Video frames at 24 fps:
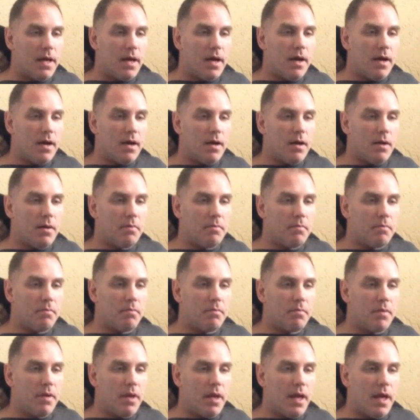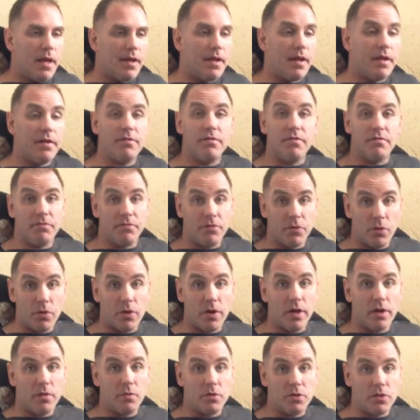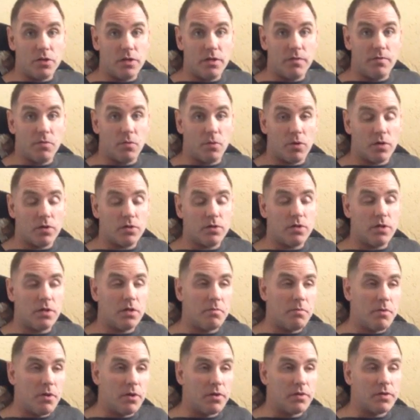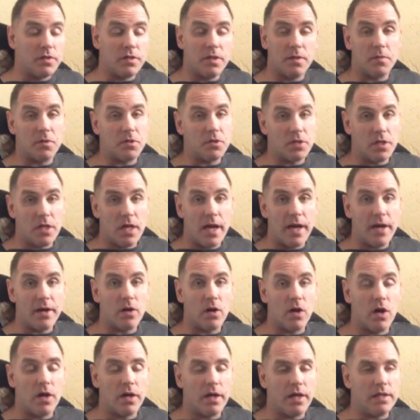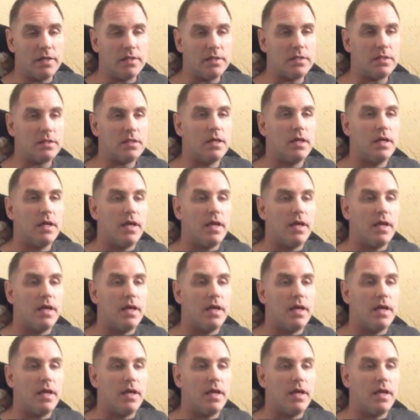And then it's in Florida, which is even worse, in the middle of the summer, July or August,